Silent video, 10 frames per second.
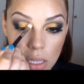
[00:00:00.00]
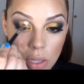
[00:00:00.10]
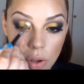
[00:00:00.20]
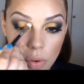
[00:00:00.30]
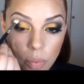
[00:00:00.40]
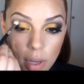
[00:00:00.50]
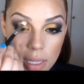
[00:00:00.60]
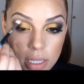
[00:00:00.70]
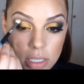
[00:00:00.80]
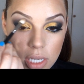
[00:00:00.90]
You don't
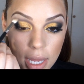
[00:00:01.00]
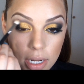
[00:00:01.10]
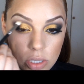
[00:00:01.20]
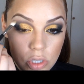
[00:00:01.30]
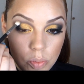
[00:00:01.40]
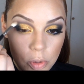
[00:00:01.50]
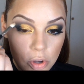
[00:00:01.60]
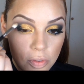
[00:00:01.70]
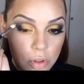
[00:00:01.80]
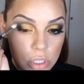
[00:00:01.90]
want the shadow to
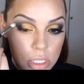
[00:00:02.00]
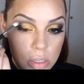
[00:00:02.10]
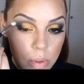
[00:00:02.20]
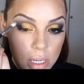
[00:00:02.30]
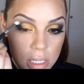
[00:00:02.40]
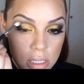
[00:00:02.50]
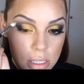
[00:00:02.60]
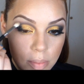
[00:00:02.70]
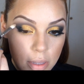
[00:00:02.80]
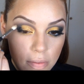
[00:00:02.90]
move. You just want it
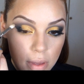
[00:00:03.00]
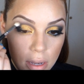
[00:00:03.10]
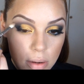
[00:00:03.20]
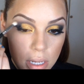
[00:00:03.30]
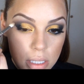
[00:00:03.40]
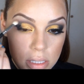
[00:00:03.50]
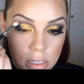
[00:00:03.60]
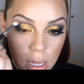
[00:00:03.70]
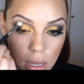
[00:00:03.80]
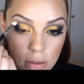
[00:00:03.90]
to be very
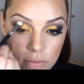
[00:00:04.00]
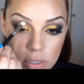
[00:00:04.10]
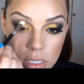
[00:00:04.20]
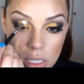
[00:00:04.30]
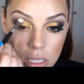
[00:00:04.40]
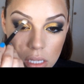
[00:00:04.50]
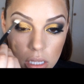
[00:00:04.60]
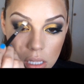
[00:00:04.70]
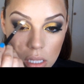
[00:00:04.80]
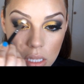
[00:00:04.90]
soft.
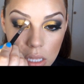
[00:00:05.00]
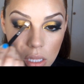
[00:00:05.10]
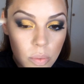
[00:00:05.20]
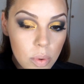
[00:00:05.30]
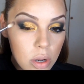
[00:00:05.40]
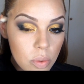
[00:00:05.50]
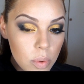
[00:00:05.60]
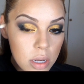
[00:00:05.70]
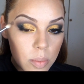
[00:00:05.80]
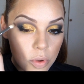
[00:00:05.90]
We don't
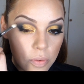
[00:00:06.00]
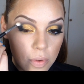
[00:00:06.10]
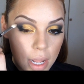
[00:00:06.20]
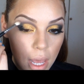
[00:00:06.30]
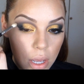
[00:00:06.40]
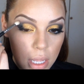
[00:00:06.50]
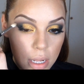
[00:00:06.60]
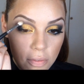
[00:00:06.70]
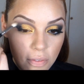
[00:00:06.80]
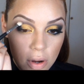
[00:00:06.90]
want to move it out
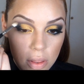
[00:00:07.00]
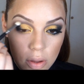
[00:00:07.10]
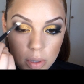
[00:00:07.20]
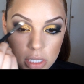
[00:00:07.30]
any further.